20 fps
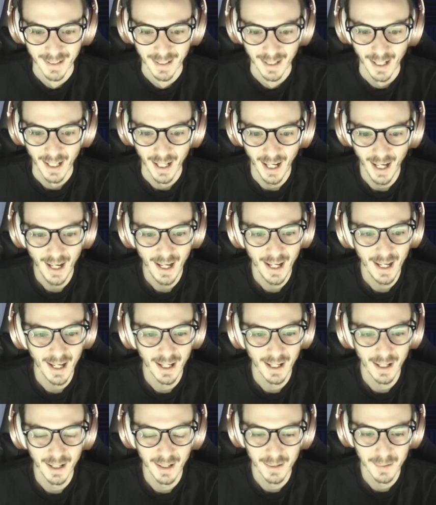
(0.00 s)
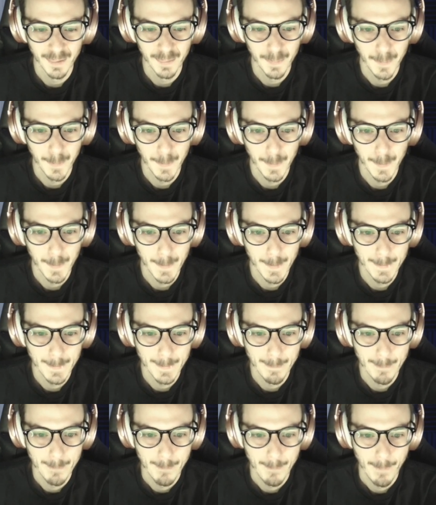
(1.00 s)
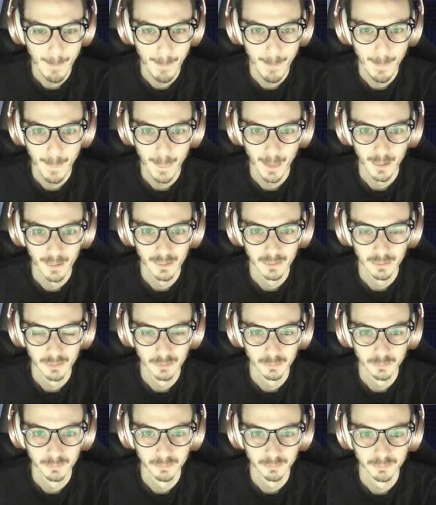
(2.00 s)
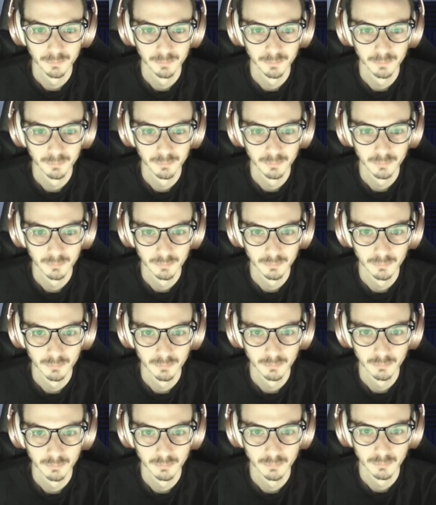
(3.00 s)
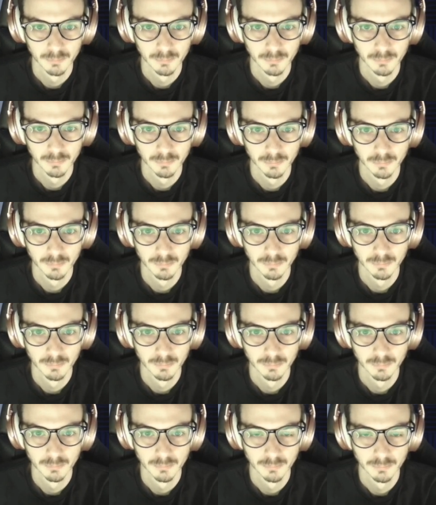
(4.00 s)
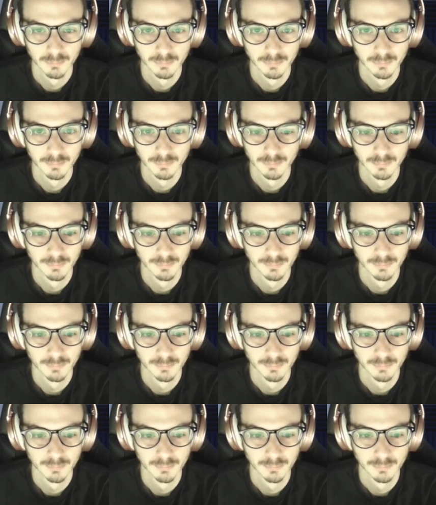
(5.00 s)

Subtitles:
The person shown says nothing.